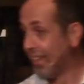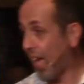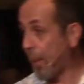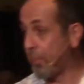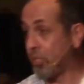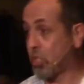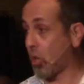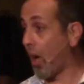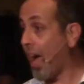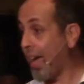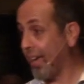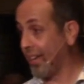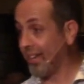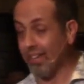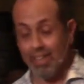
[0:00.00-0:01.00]
I've been
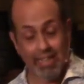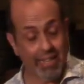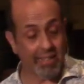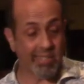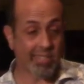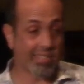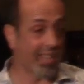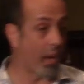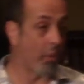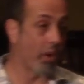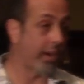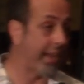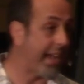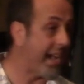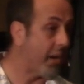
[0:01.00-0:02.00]
trying, it's just not
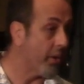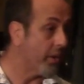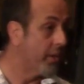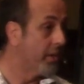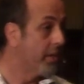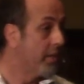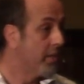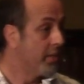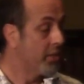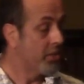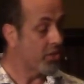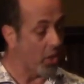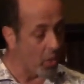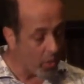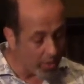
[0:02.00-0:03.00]
working out.
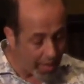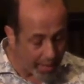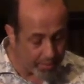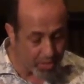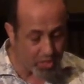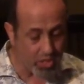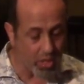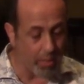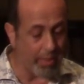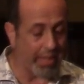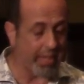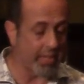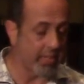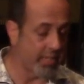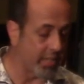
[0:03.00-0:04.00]
So I'm just going to make a
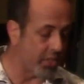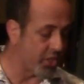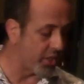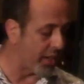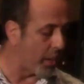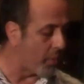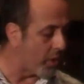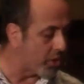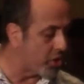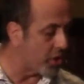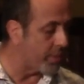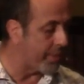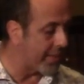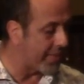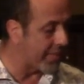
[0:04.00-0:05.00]
decision. I want you to
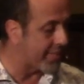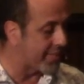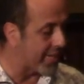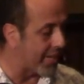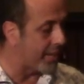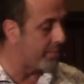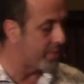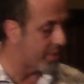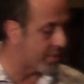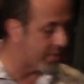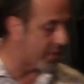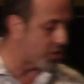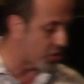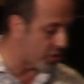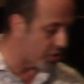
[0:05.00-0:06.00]
make that same
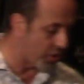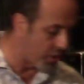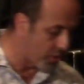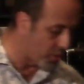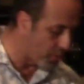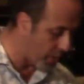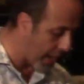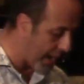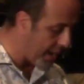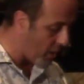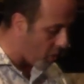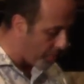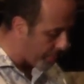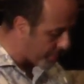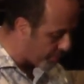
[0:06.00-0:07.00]
decision too. I
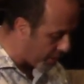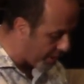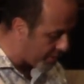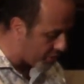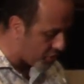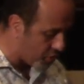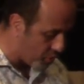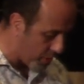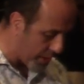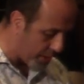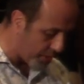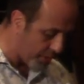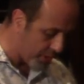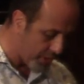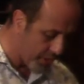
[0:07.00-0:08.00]
hope and pray that you will
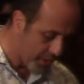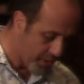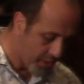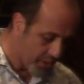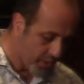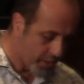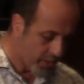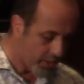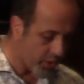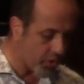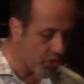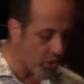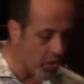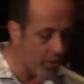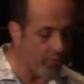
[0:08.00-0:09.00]
to
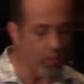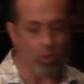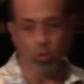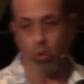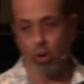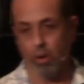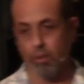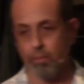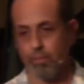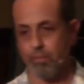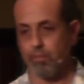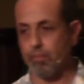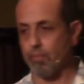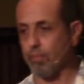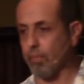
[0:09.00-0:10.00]
serve the Lord.
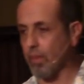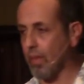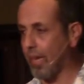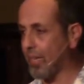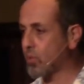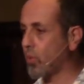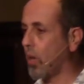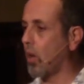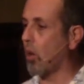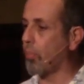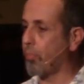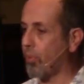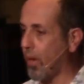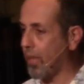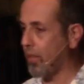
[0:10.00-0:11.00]
That's what I hope and
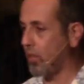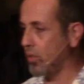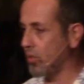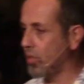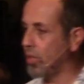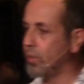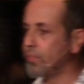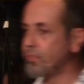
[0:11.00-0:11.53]
pray that you'll do.